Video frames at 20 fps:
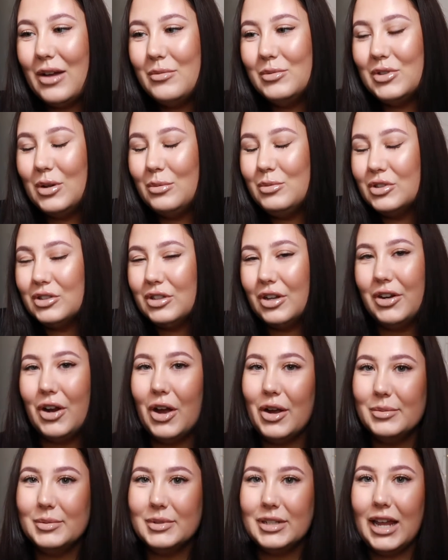so I'm just going
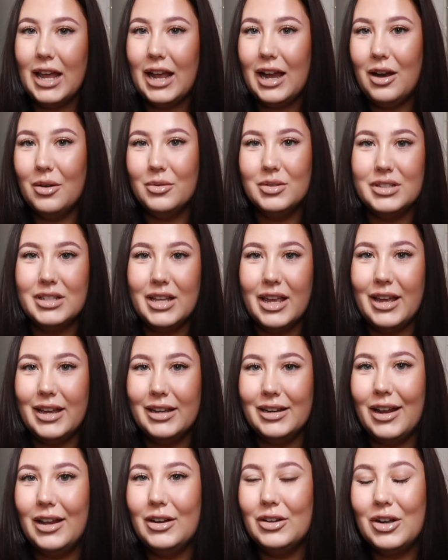home to house sit
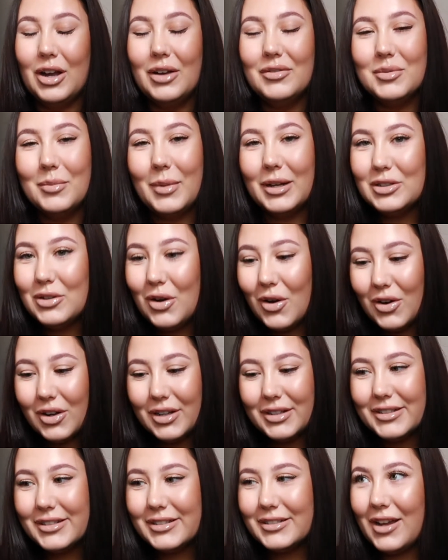and look after my dog
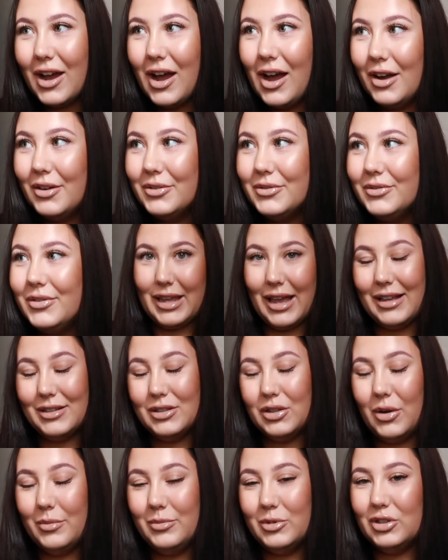and stuff. Yeah,
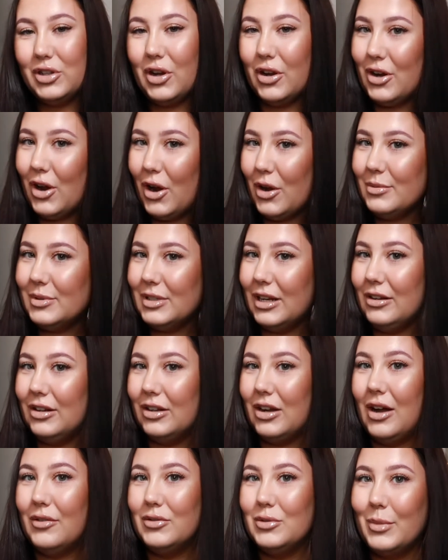so I'm just going home to
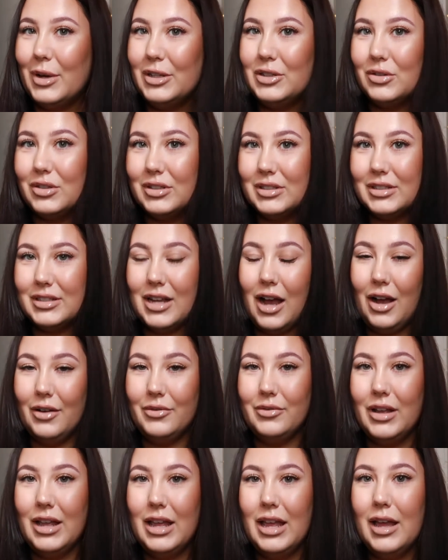look after my dog and
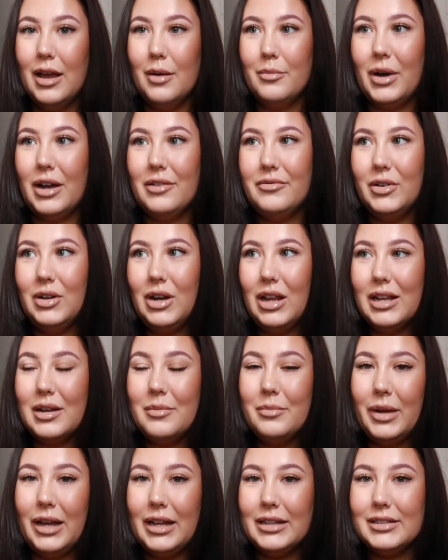stuff. But I feel
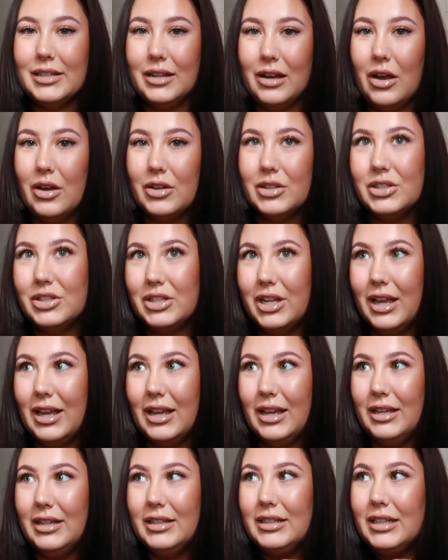compared to last
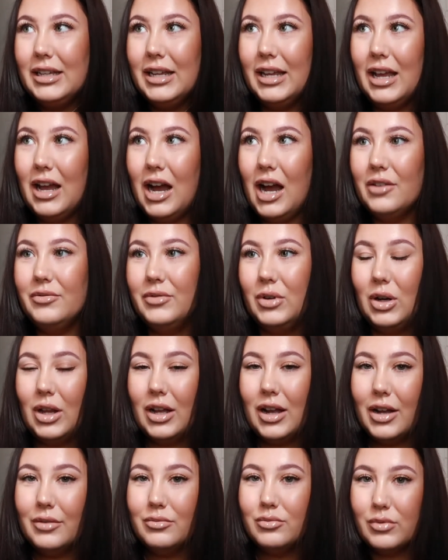year, I feel
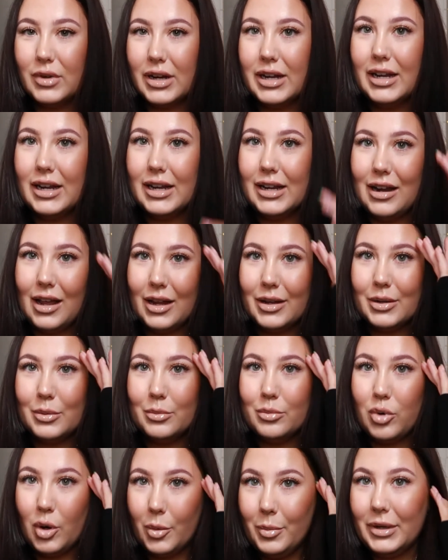I've really
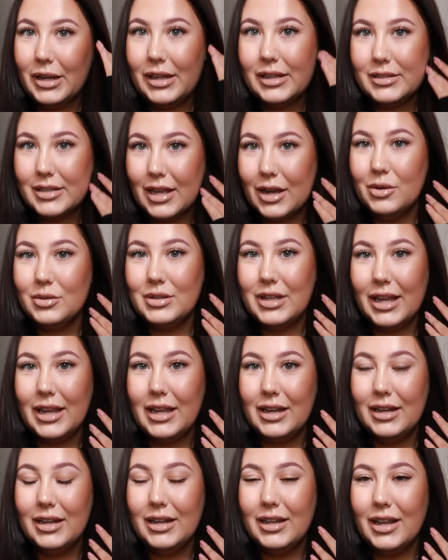properly settled
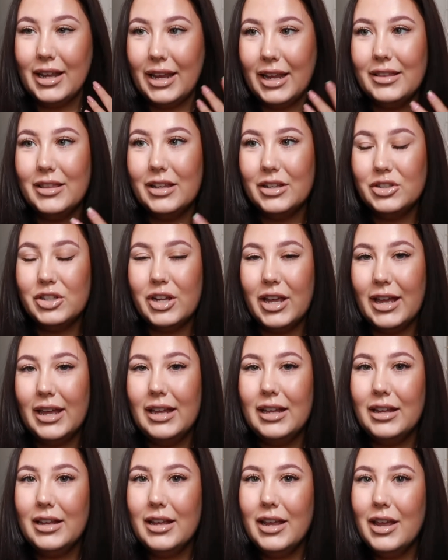in here this
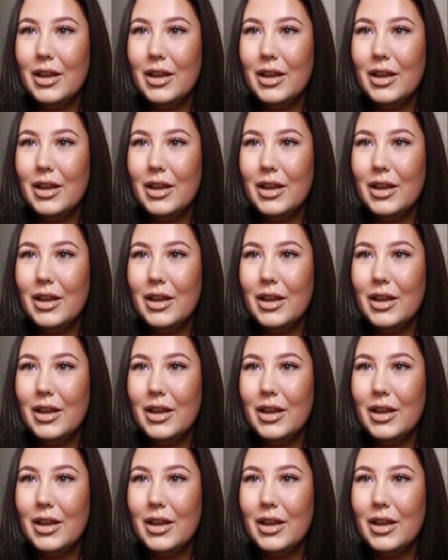year.